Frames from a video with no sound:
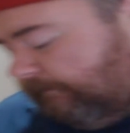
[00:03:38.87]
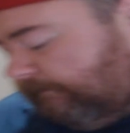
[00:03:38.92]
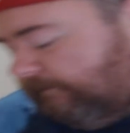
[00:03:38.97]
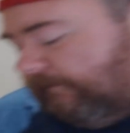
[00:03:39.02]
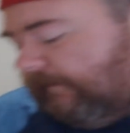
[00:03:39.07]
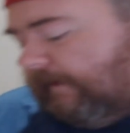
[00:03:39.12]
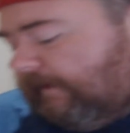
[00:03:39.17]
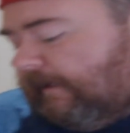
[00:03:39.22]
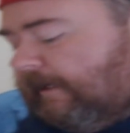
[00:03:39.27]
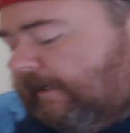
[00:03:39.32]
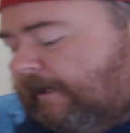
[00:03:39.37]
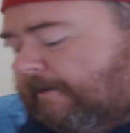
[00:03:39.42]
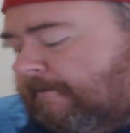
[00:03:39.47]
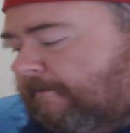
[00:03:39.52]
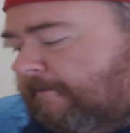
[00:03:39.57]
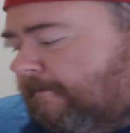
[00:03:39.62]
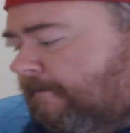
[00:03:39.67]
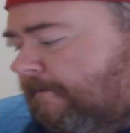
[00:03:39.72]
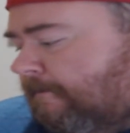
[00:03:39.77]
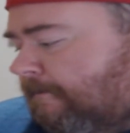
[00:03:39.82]

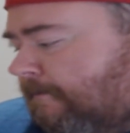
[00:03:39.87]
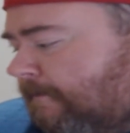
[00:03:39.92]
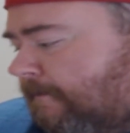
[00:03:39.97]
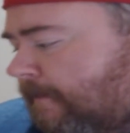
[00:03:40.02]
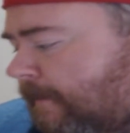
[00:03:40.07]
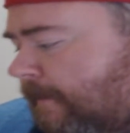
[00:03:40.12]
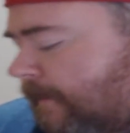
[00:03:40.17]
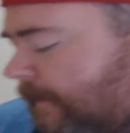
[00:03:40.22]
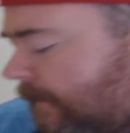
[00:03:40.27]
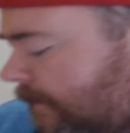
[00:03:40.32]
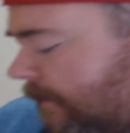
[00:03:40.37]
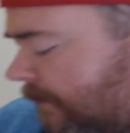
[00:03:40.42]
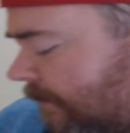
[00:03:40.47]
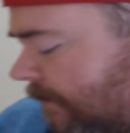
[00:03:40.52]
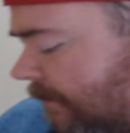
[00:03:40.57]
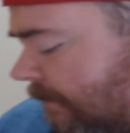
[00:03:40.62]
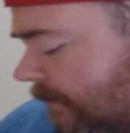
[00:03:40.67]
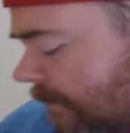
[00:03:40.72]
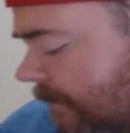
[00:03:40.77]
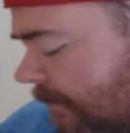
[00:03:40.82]

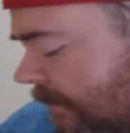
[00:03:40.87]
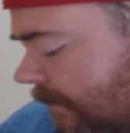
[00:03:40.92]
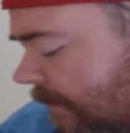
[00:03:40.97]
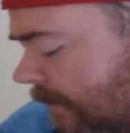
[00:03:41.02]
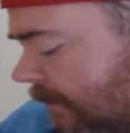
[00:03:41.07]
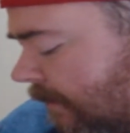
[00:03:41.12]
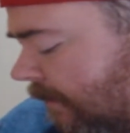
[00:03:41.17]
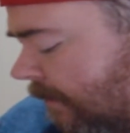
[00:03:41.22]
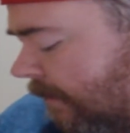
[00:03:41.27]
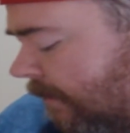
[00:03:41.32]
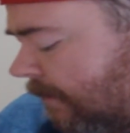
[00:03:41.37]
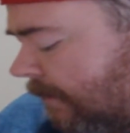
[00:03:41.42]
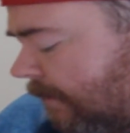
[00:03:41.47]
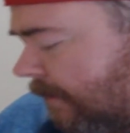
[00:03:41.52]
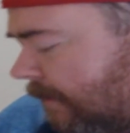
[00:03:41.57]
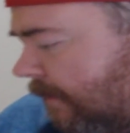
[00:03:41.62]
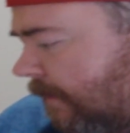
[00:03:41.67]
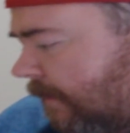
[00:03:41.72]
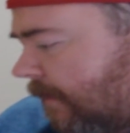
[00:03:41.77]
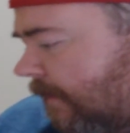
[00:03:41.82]

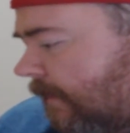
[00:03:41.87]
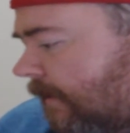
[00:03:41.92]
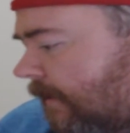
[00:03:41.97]
No one is speaking in this clip.